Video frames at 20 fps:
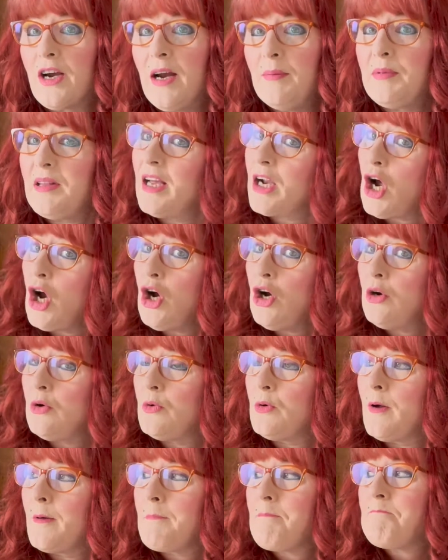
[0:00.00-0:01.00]
I'd be like,
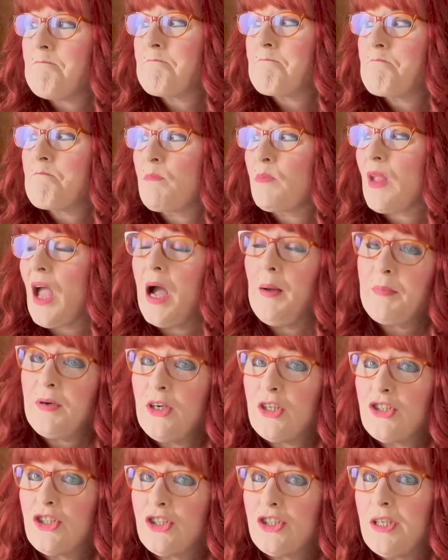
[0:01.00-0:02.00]
oh, I'm going
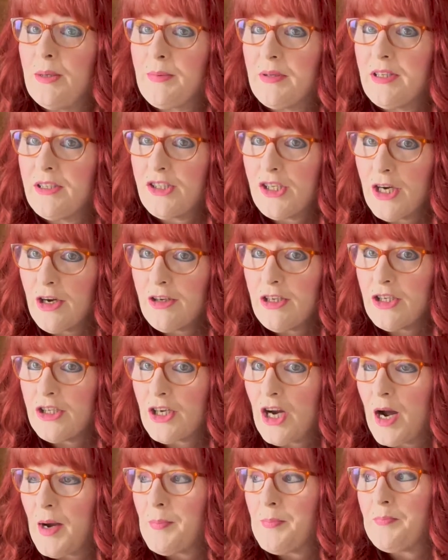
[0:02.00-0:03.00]
to just nip to the charity
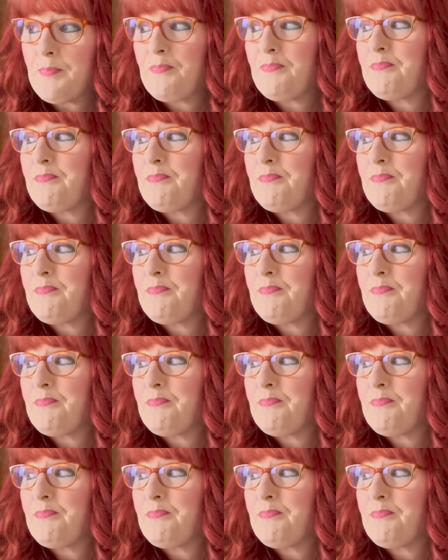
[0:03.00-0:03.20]
shop